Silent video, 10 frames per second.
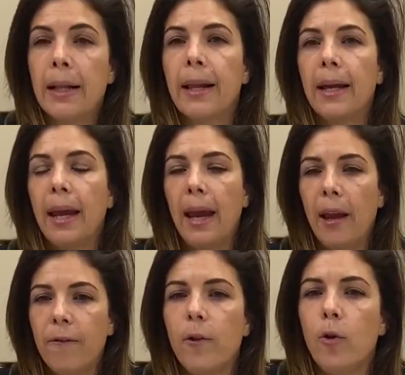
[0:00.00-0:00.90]
Like
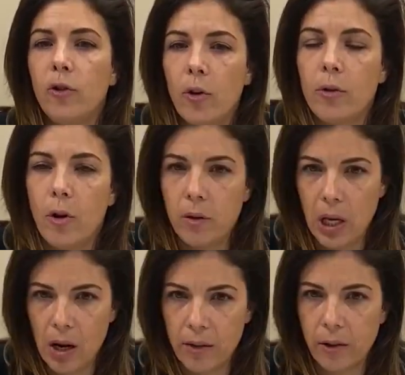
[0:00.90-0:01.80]
if you don't know
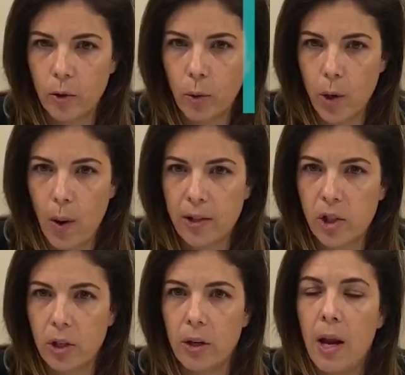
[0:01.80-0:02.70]
the answer to a
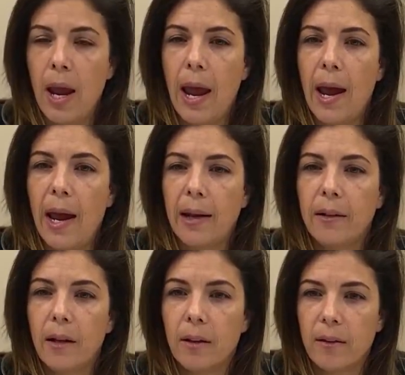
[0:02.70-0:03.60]
question
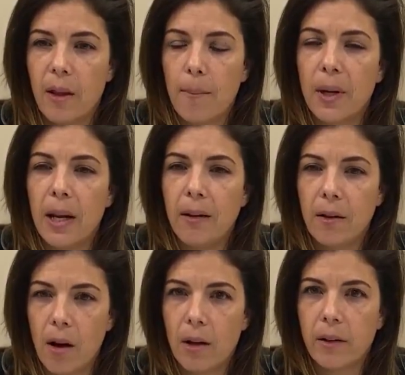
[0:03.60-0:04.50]
and
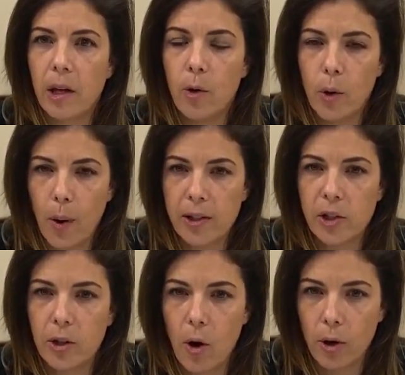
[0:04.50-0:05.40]
somebody's asking you a
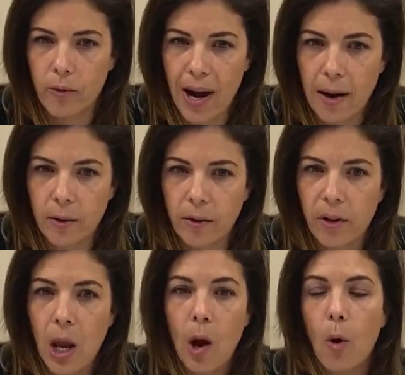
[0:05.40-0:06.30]
question on
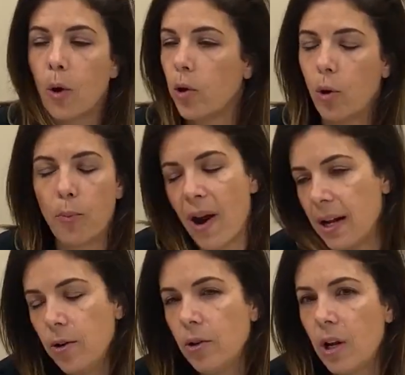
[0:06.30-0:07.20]
rounds, or you're a
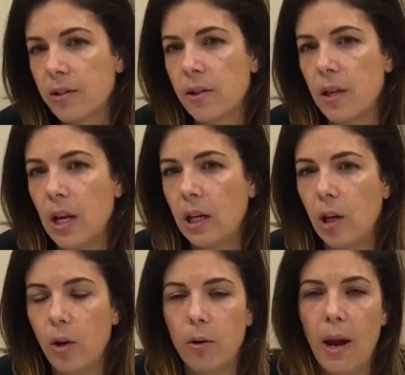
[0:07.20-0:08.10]
brand new nurse in the
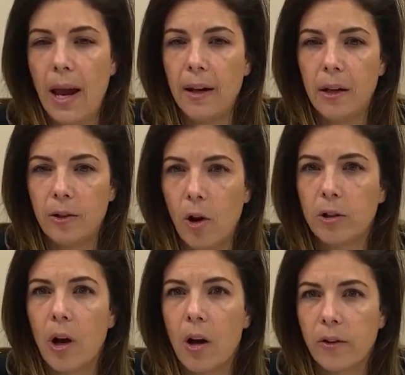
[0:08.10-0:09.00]
NICU and a
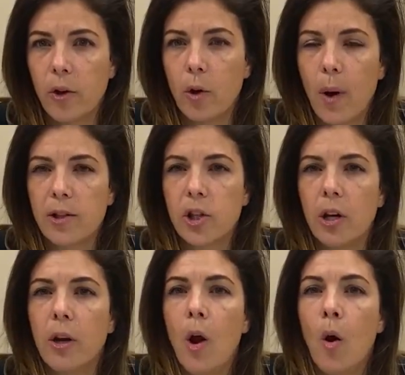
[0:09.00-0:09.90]
doctor asks you a
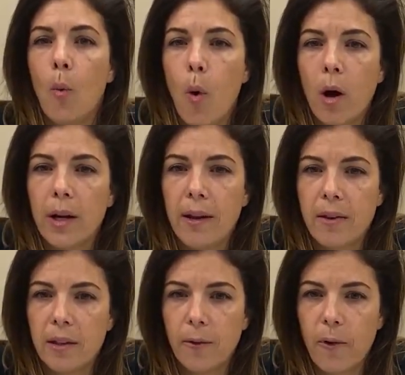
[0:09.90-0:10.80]
question, what
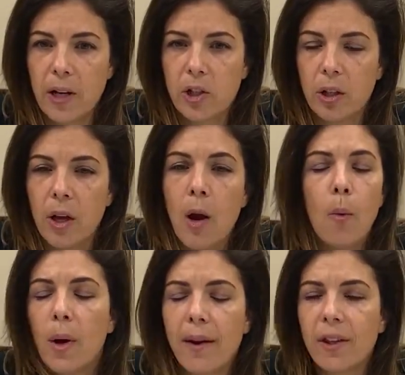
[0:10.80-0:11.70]
is the differential?
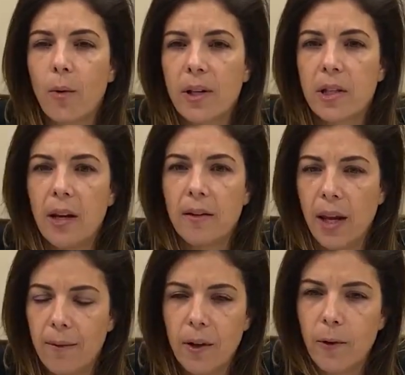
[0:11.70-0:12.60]
Whatever the question is,
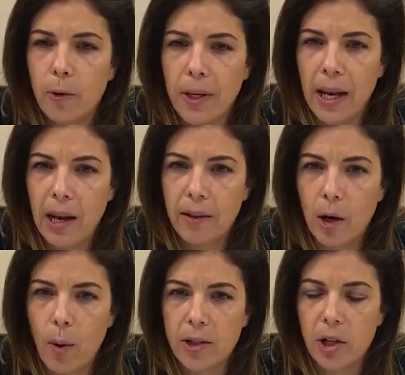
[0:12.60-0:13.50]
even if you didn't hear the
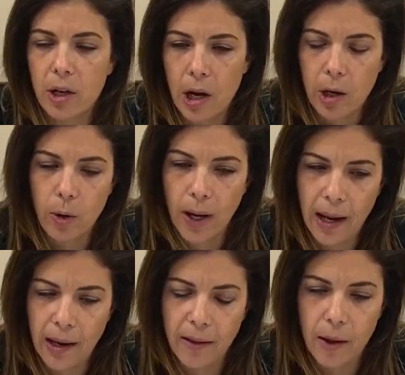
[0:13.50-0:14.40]
question and you
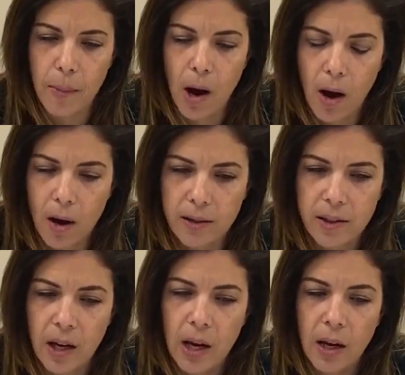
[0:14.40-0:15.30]
hear them
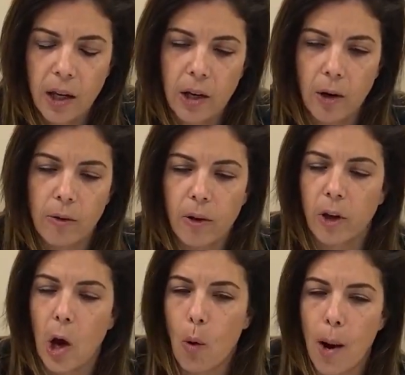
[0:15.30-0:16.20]
ask, you know,
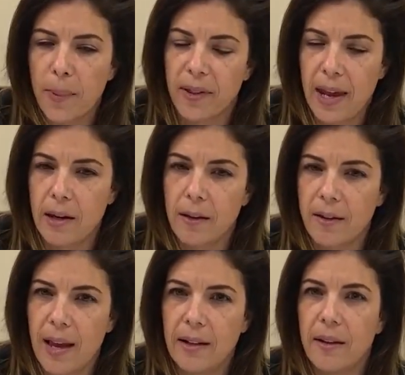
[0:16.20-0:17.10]
go up at the end of the
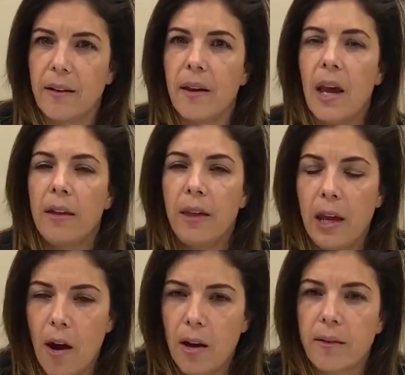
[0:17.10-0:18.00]
sentence,
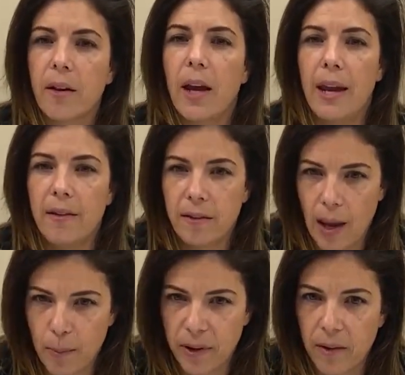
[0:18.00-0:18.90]
the answer is
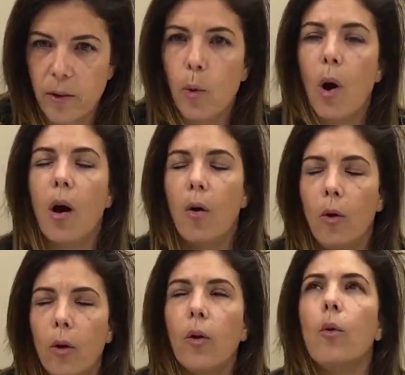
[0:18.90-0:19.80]
sepsis. You are
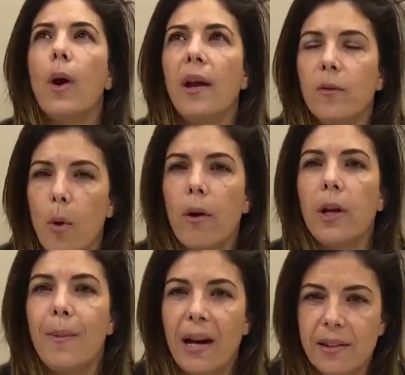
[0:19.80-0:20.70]
always
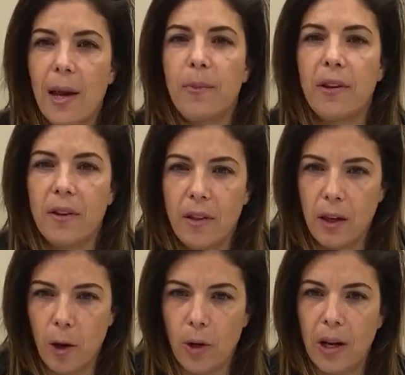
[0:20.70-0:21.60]
worried about sepsis in
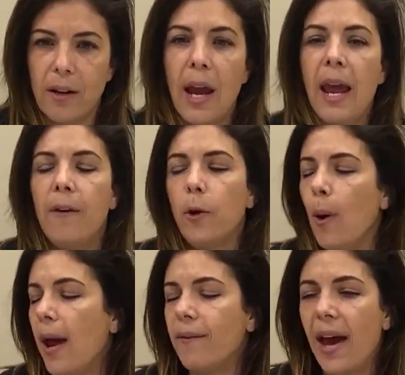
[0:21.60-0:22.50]
the unit. If
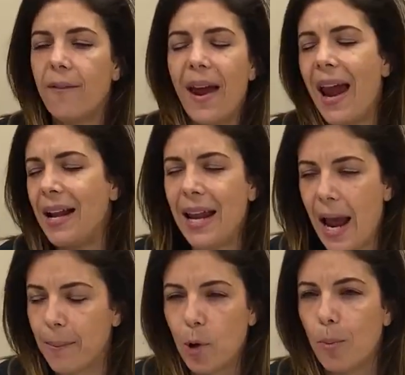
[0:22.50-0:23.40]
you ever have
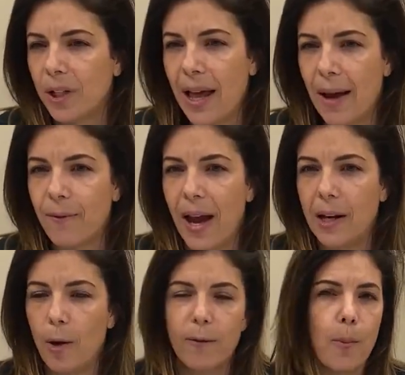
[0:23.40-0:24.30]
any abnormal lab
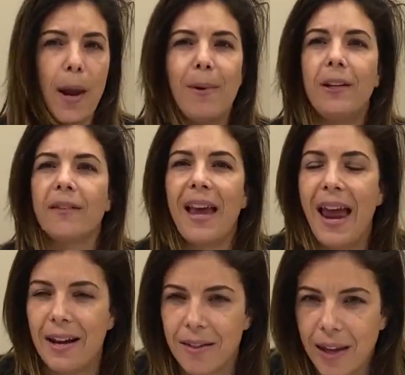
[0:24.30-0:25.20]
value, if the baby does
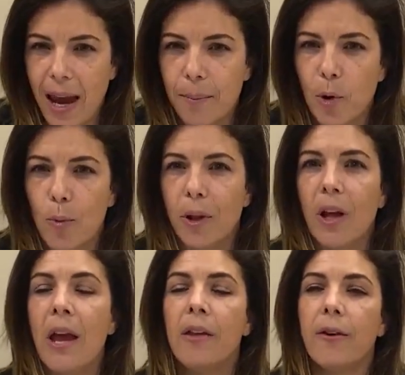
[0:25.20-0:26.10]
anything
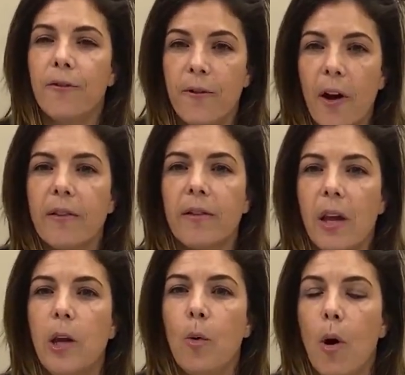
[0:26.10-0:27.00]
abnormal, the first
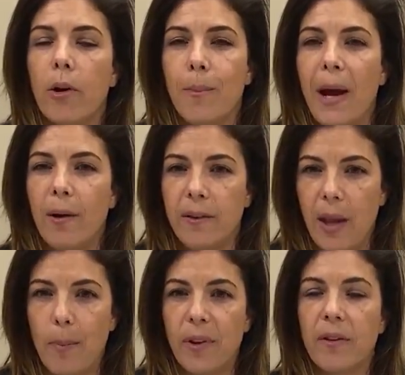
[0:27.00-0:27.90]
thing you worry about is
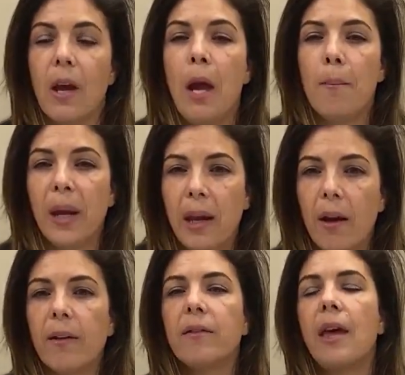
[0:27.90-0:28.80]
sepsis
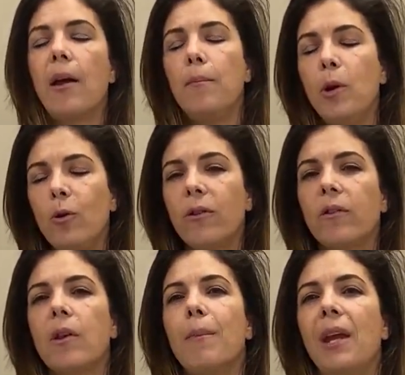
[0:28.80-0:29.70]
because their immune
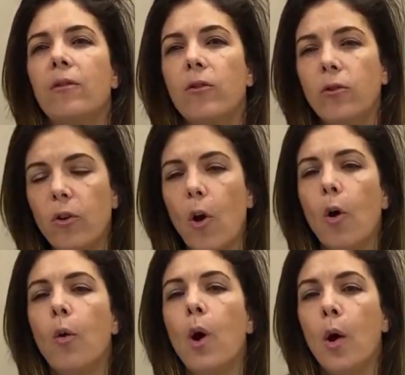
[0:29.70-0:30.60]
system is
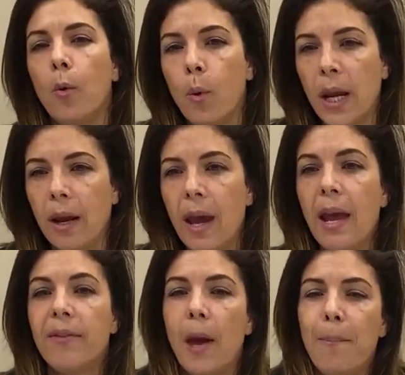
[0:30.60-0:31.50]
so weak.
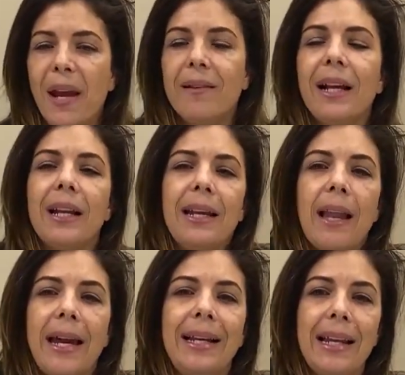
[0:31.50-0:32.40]
They're basically
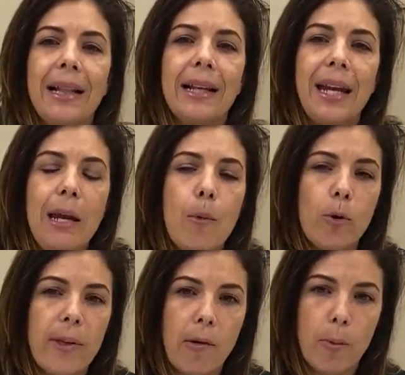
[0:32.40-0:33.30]
like little
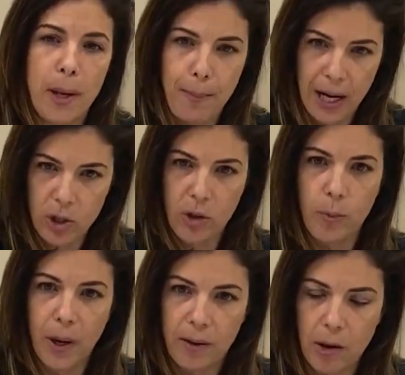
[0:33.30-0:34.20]
chemotherapy
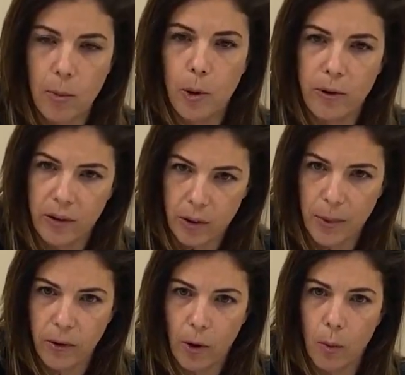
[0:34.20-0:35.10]
patients because their immune
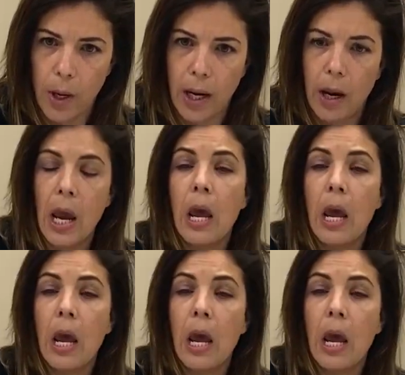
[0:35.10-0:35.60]
system is so weak.